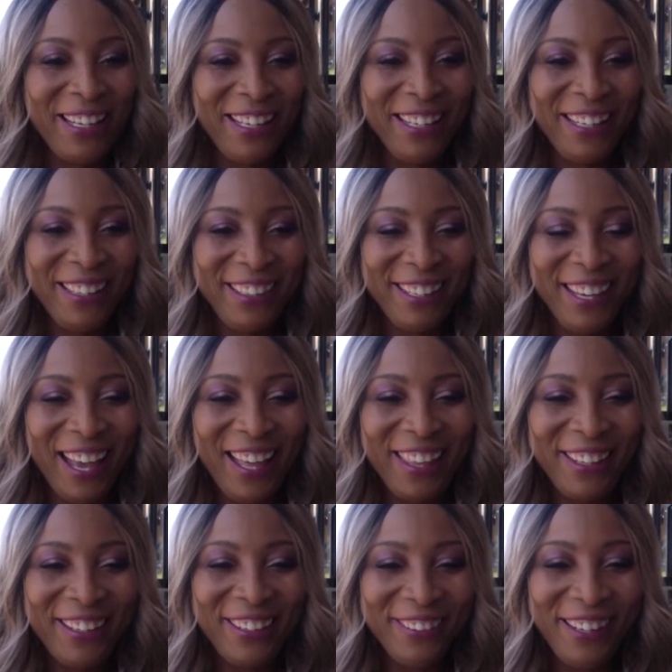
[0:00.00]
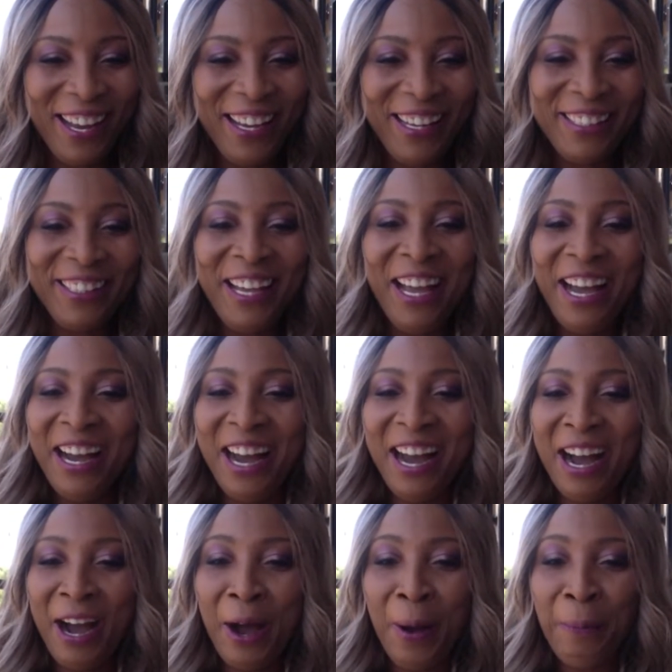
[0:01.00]
getting it together. All right.
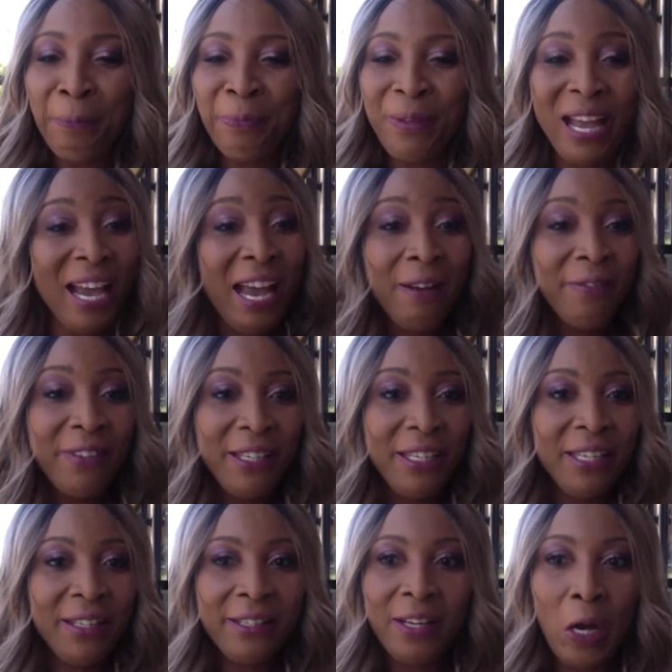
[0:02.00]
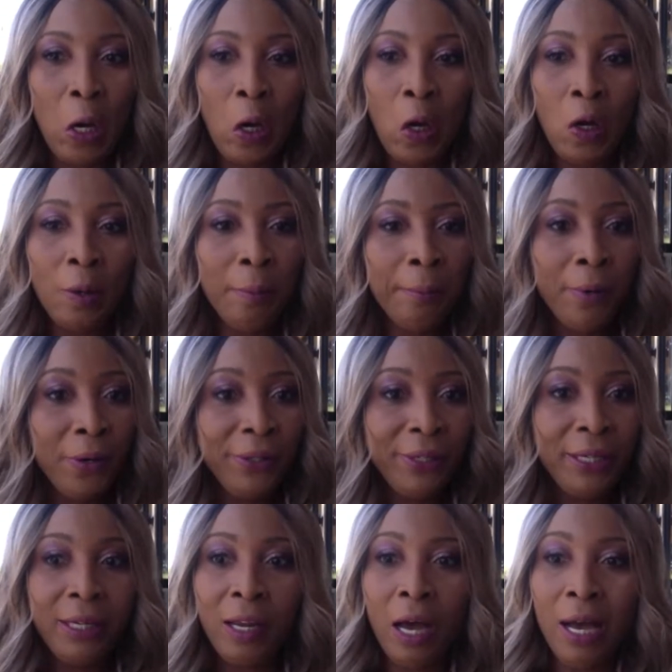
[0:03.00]
Um, I haven't eaten all
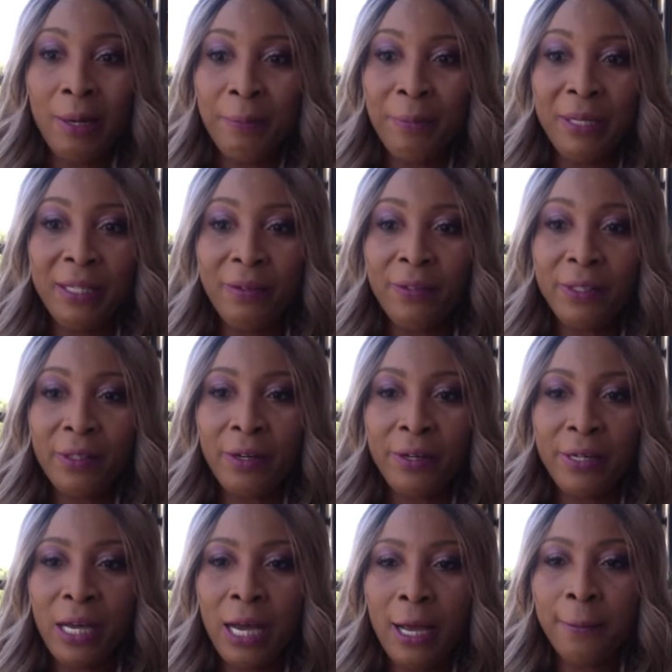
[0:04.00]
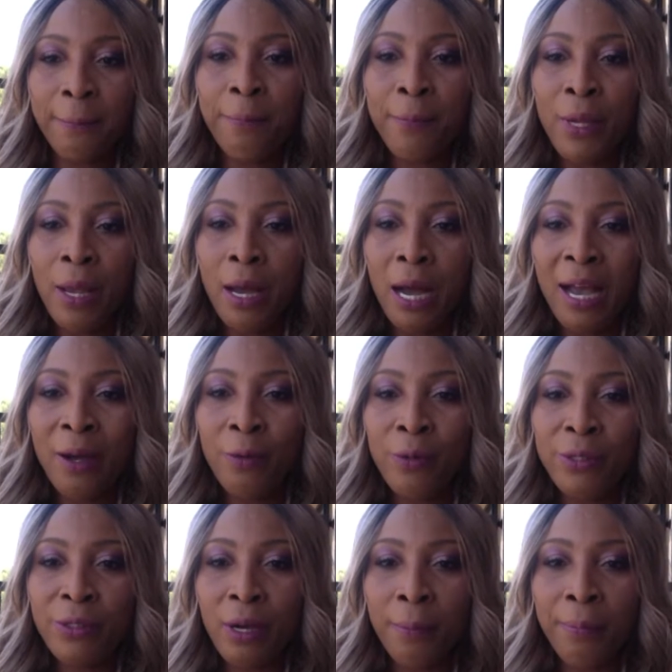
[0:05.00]
morning long, believe it or not. I
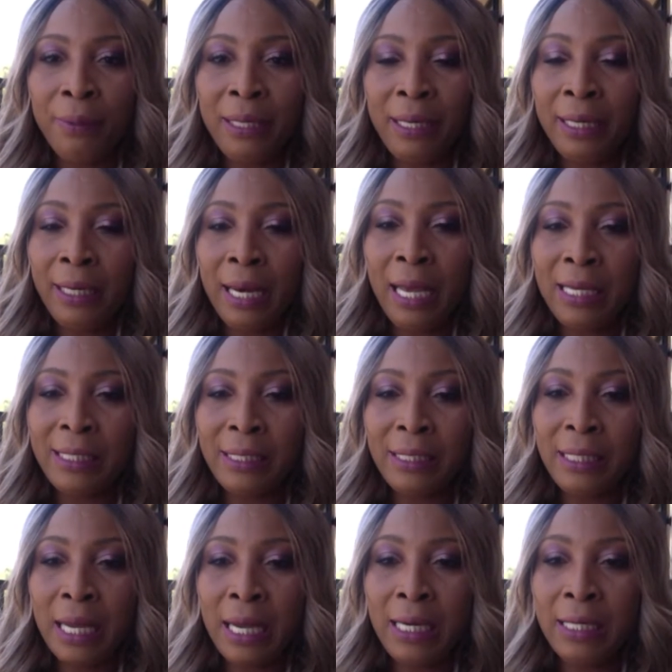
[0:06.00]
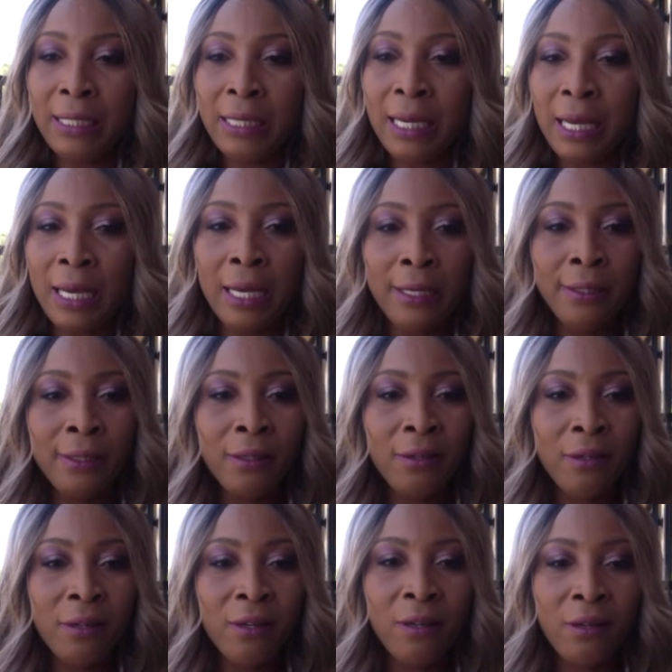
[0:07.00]
was up late last night and,
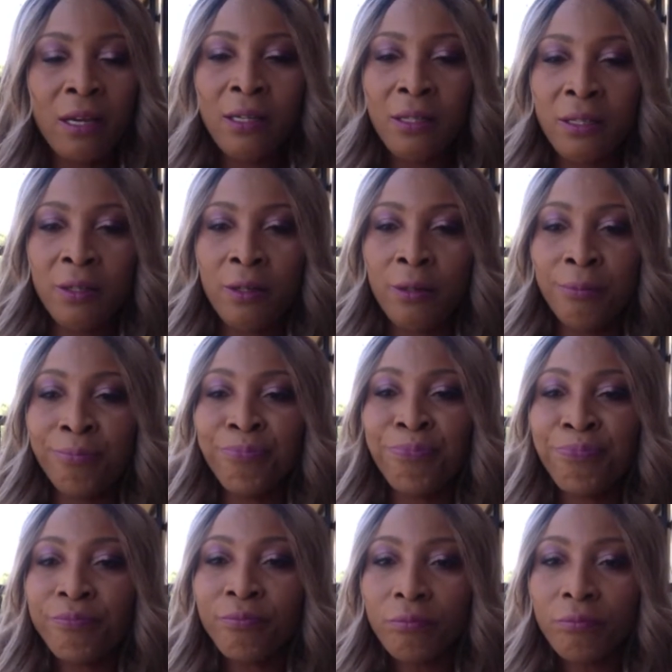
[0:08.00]
you know,